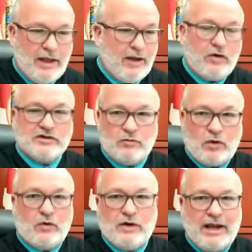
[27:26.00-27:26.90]
And also
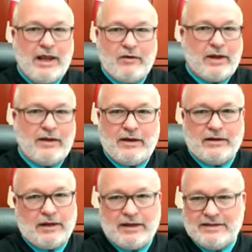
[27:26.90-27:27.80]
broken down by,
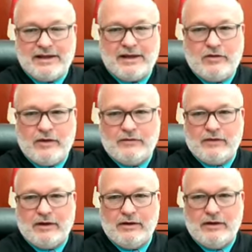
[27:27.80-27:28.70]
like you say, you
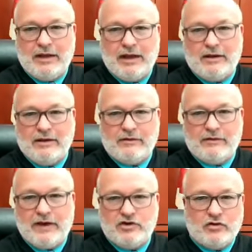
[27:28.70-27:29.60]
have
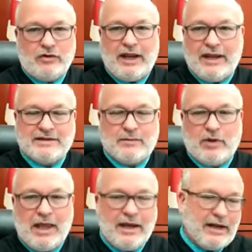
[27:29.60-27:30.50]
facial and as
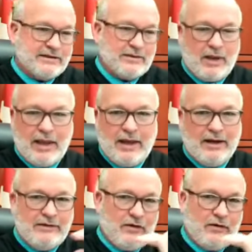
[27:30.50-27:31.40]
applied,
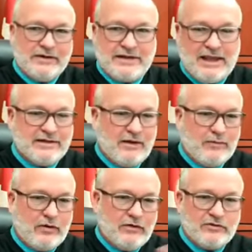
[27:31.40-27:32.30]
this case
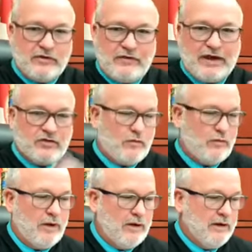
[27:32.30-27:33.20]
number, here's the
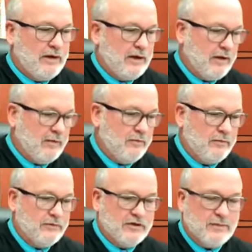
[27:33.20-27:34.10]
factual.
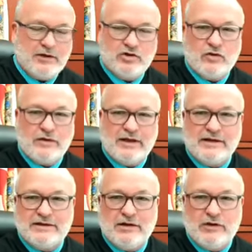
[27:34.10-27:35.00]
Just make sure that
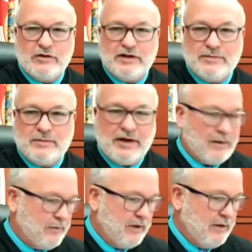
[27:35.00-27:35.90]
it's clearly split
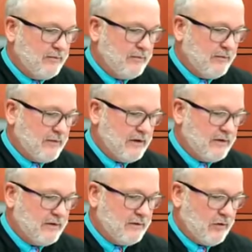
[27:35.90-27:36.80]
up.
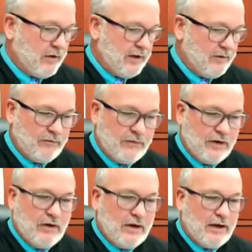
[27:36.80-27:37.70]
All right.
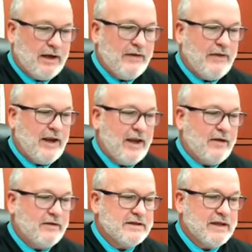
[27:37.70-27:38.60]
Anything
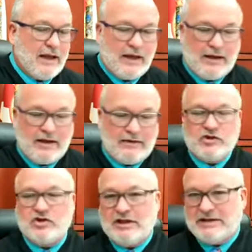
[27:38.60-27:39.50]
else on the
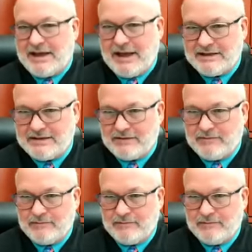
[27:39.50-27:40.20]
Sheets case?